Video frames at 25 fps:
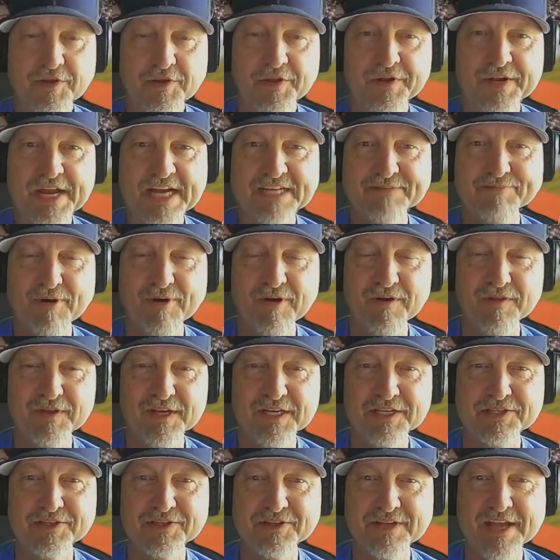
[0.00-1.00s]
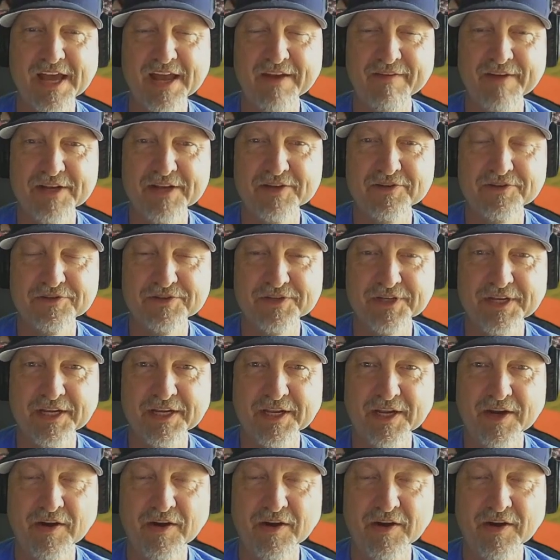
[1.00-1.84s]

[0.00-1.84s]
So the next part of this kind of interesting.